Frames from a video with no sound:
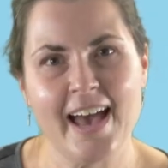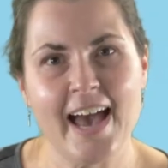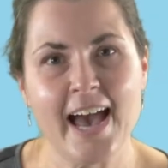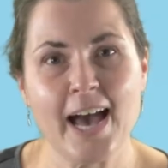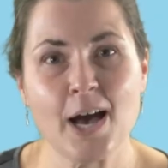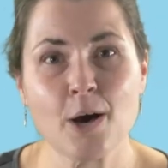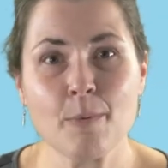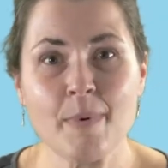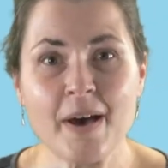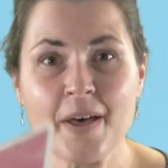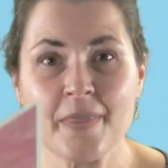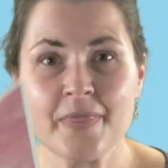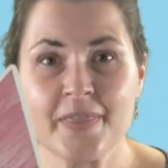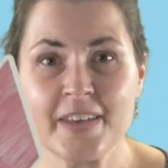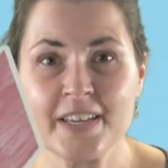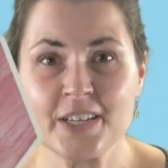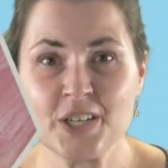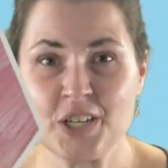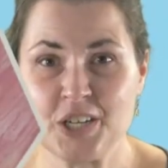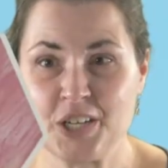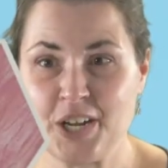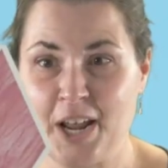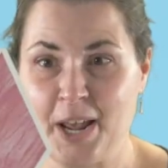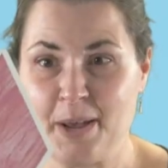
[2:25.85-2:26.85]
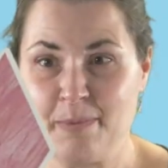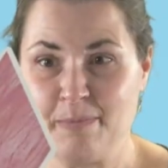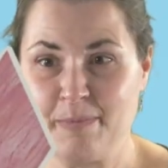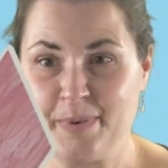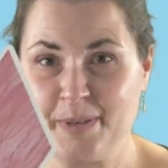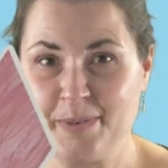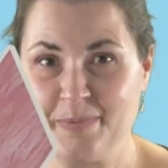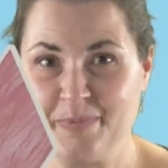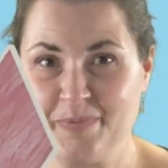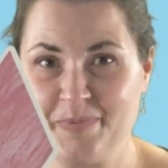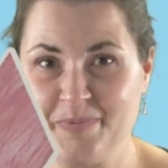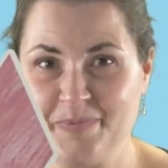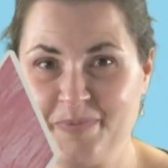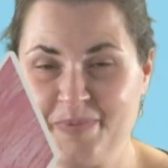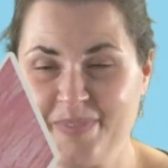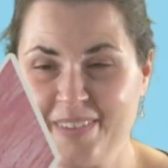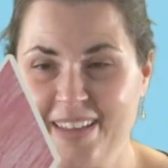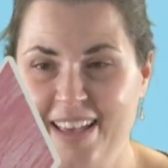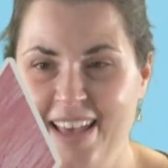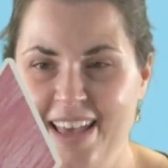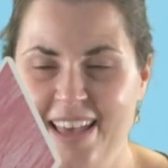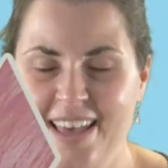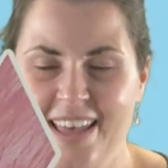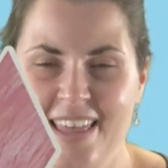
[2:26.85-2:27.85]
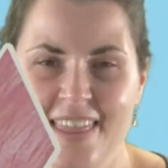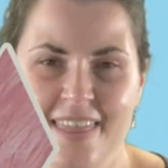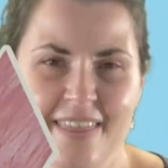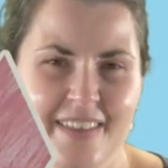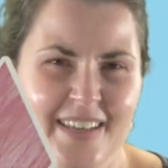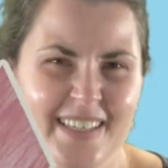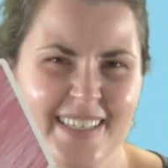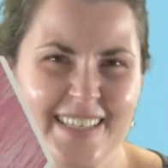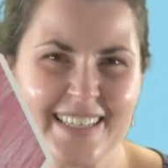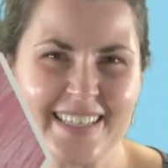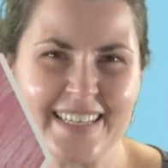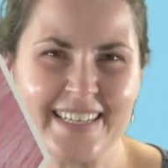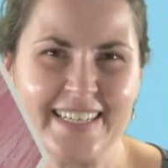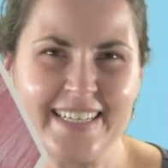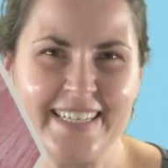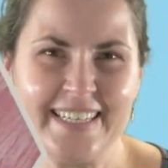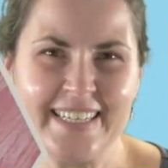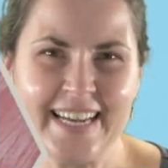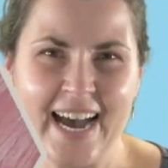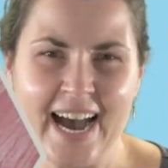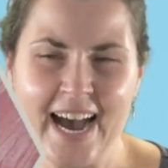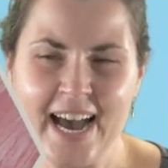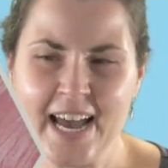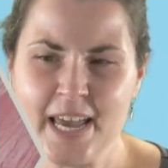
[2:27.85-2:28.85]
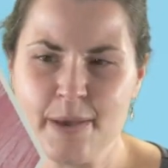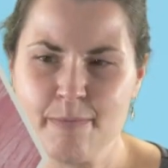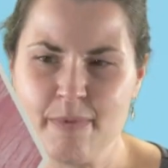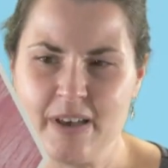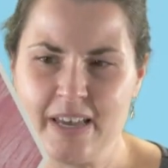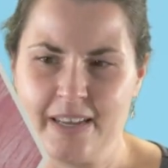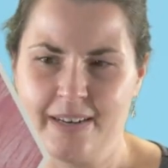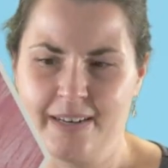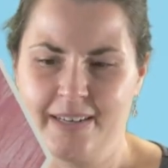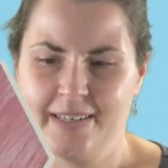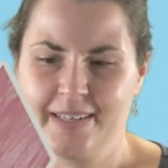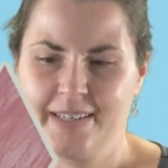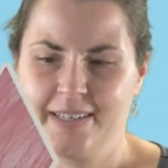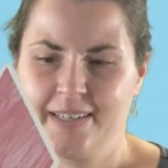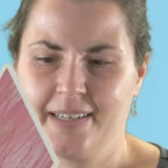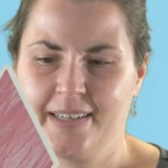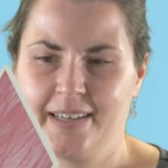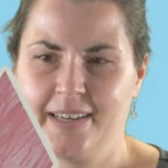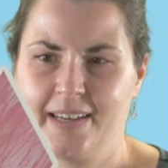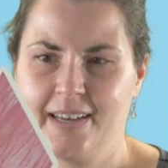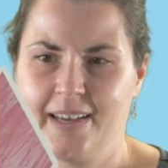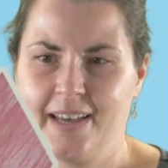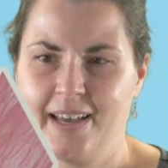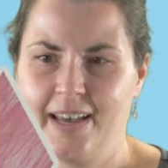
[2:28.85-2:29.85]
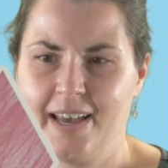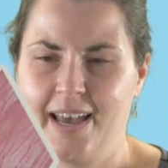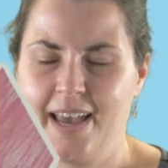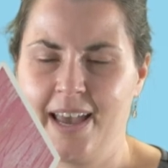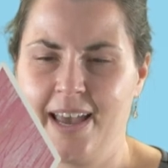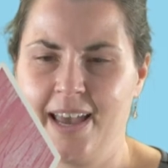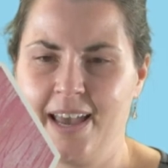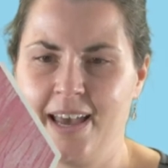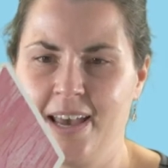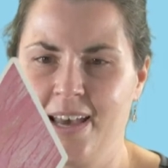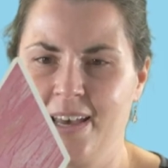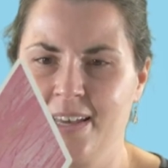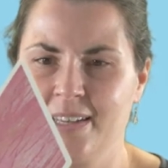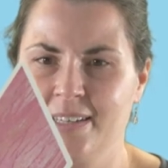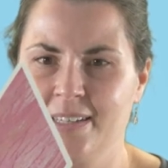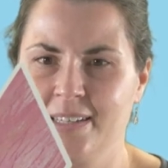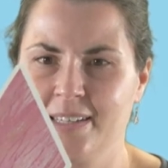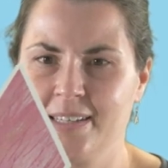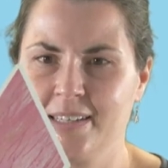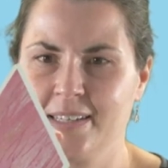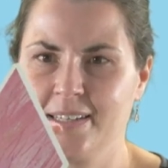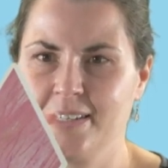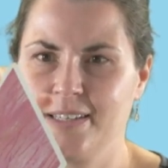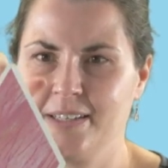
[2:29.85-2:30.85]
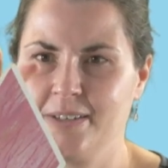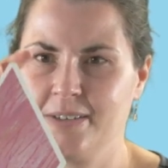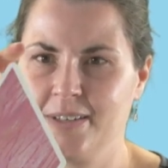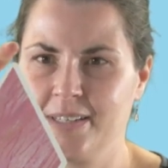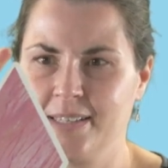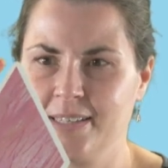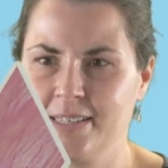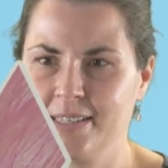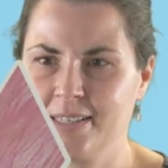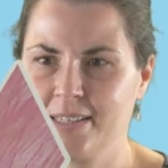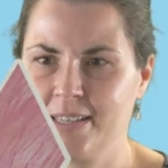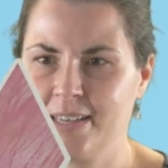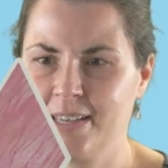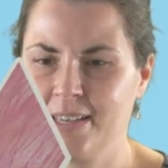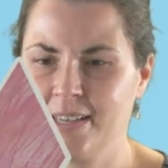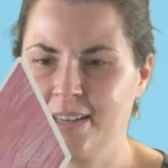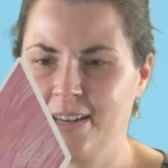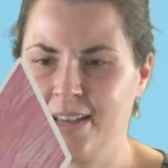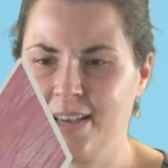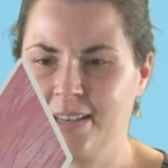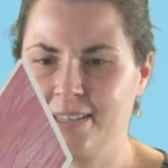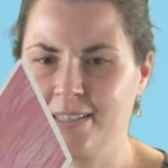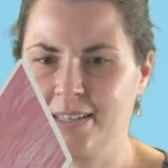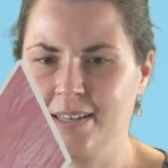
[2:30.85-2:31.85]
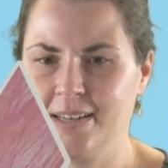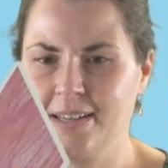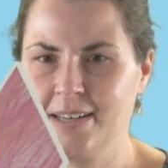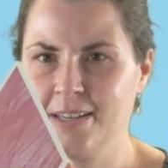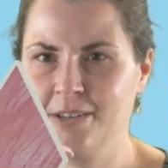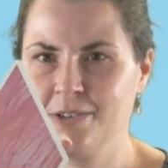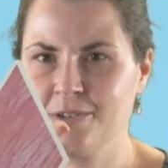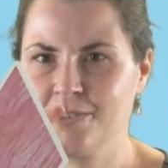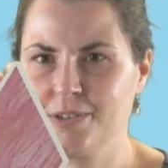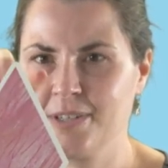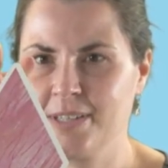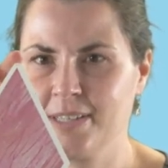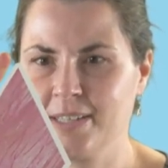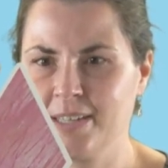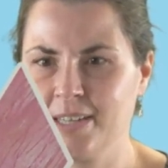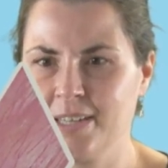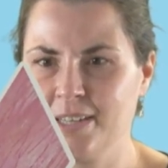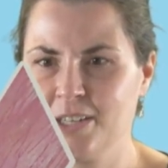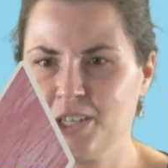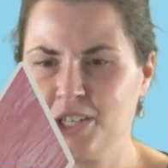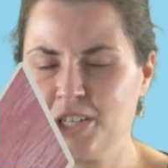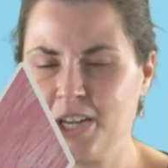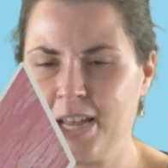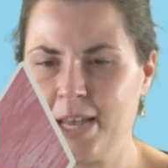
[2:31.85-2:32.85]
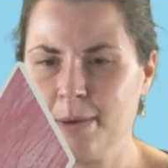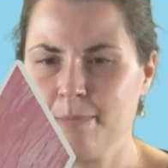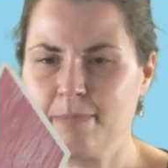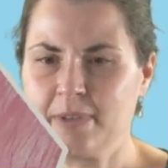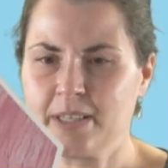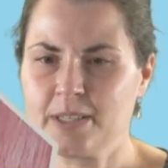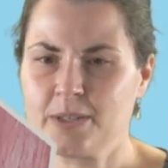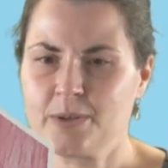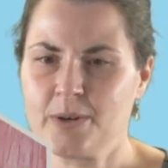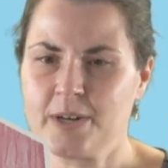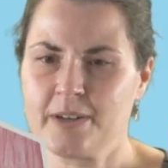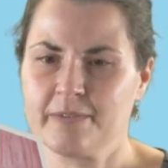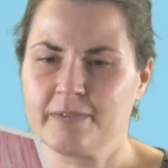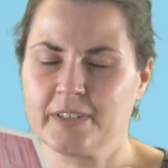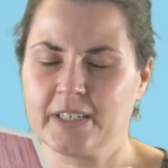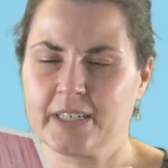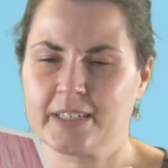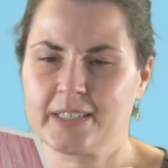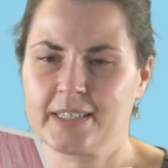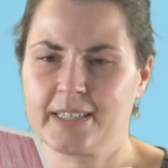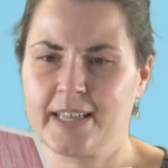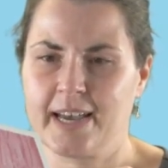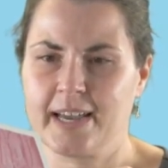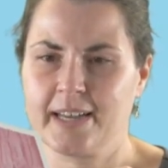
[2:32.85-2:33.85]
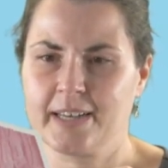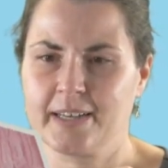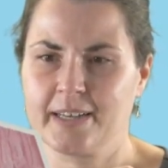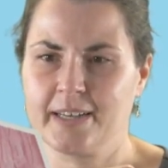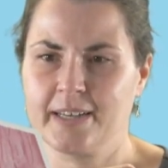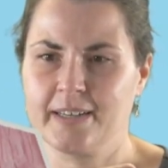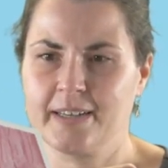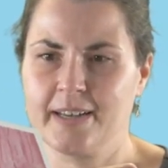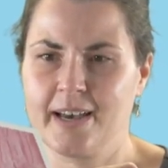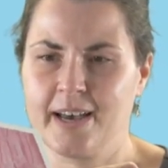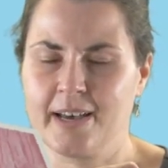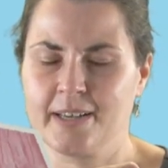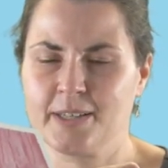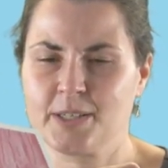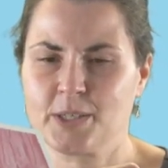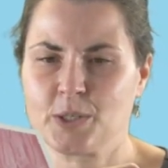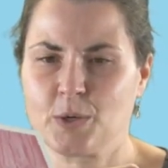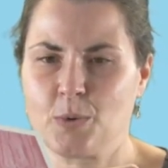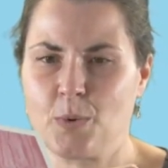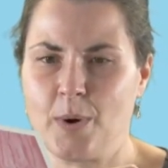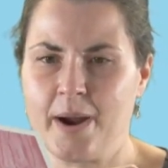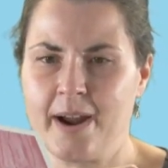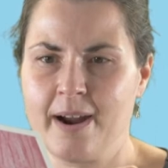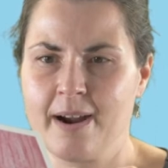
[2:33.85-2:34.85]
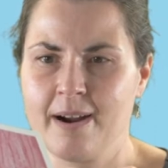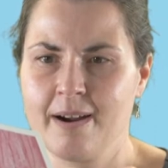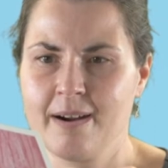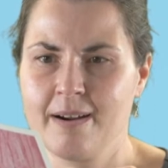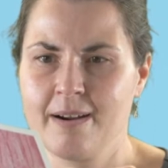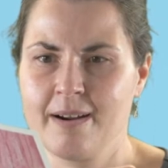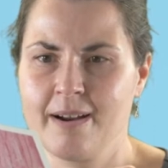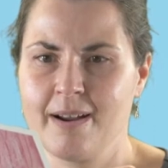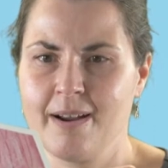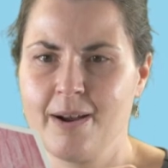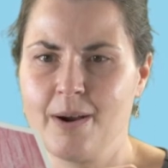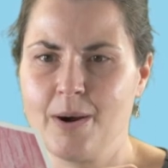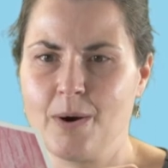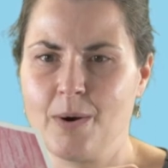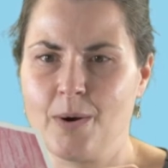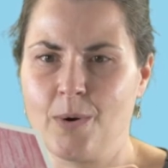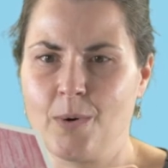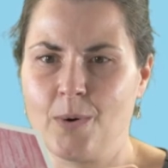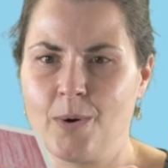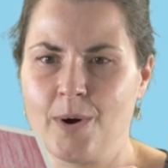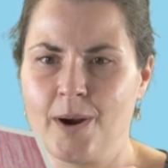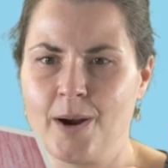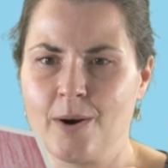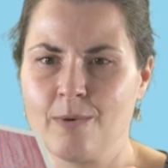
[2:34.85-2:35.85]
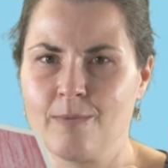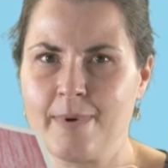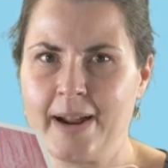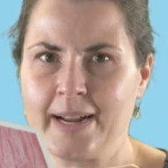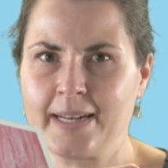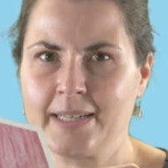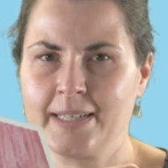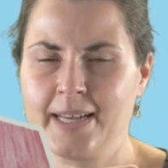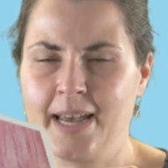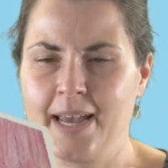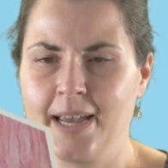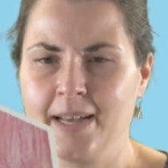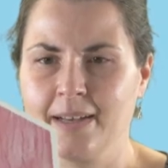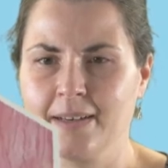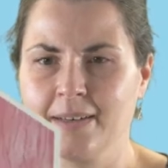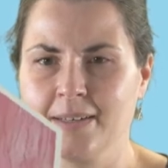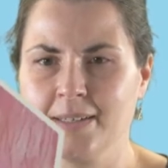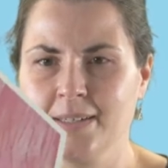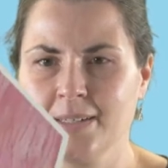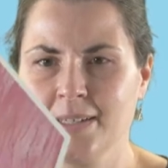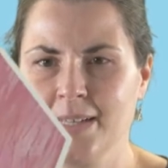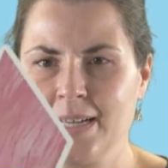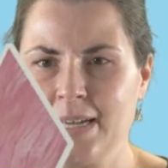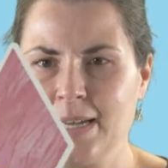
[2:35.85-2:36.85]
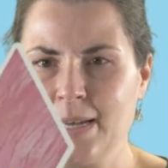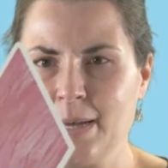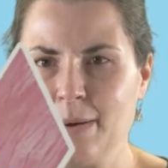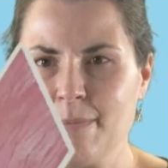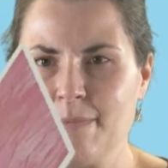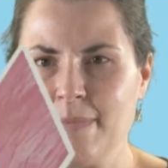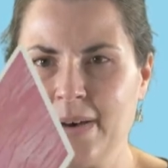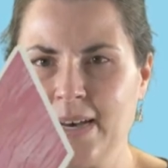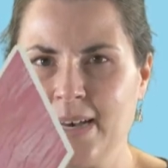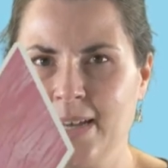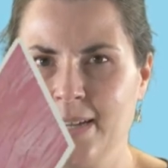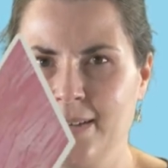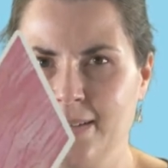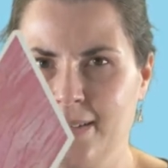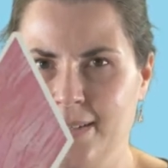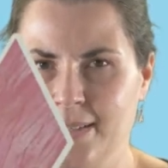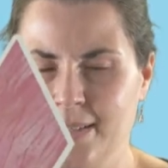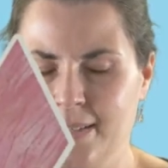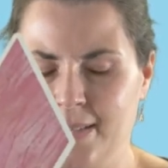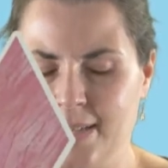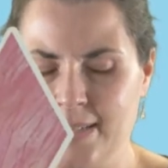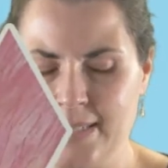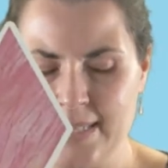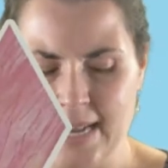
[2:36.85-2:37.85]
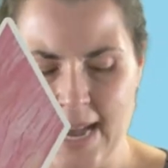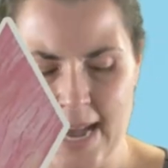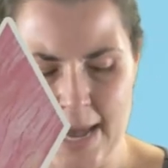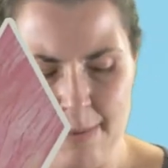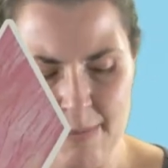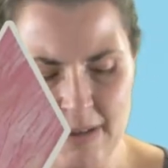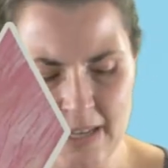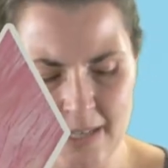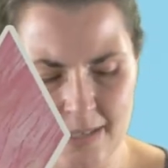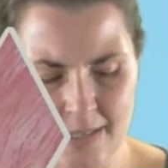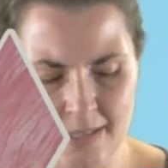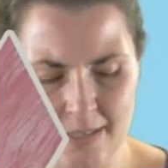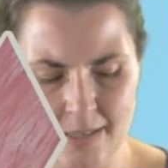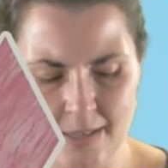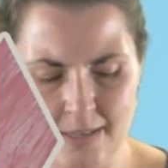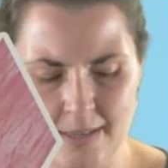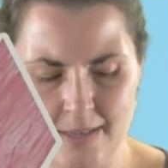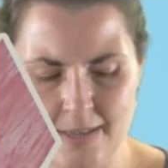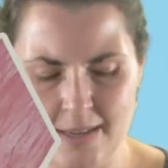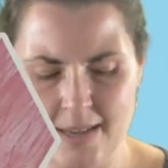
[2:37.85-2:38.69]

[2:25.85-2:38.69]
How about this shape? This is a diamond. And you can see it has an interesting shape. It sort of looks like a, a square or a rectangle, but it's a diamond.